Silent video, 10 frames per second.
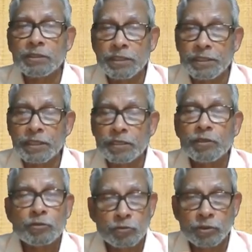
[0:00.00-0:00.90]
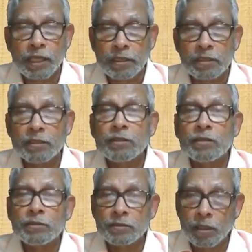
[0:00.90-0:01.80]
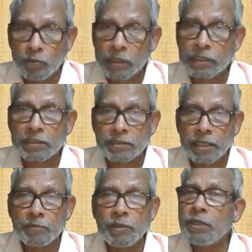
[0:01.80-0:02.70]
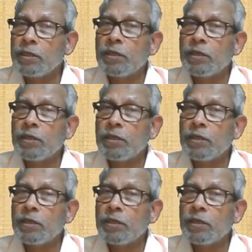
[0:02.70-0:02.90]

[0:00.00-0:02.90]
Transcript: needed so that the workers can be